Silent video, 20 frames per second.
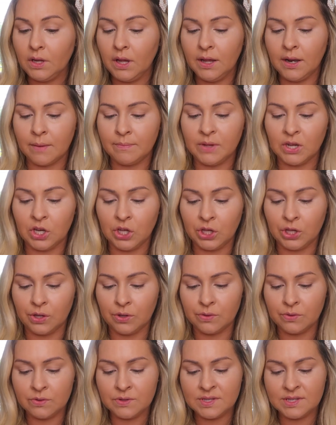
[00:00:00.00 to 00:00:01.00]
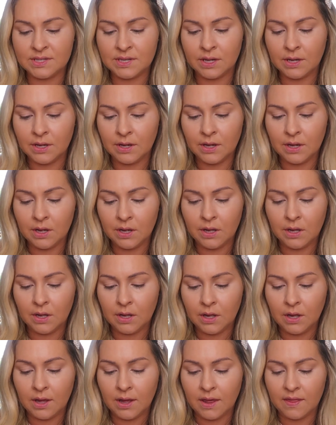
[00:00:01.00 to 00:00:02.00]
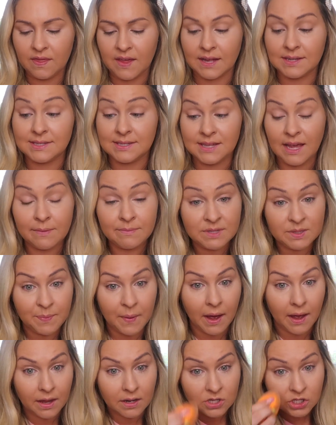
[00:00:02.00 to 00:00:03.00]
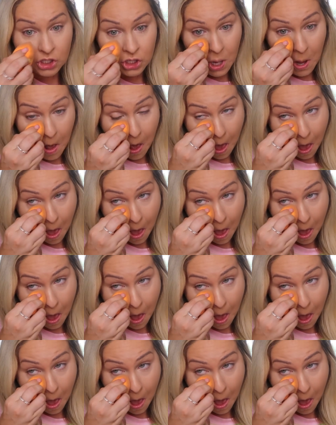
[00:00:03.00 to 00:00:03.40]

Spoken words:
and I'm gonna use that same sponge